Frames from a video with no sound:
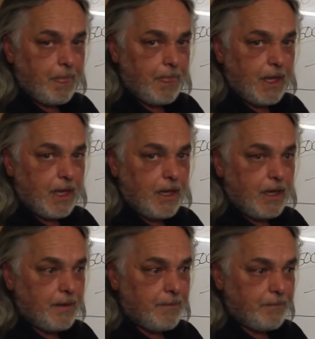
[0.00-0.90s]
That's why there's
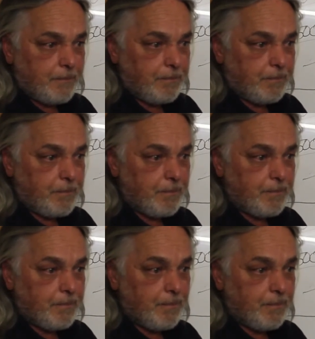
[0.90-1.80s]
no natural
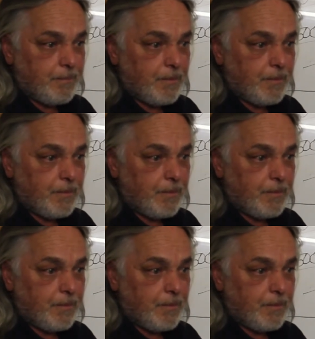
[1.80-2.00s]
caves.